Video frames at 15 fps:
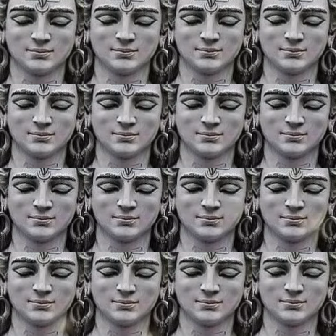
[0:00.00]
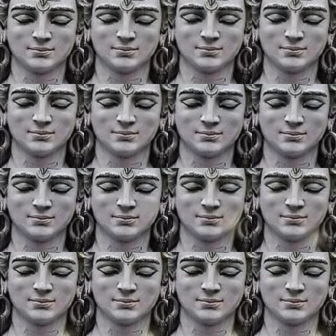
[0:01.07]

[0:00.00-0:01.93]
(silence)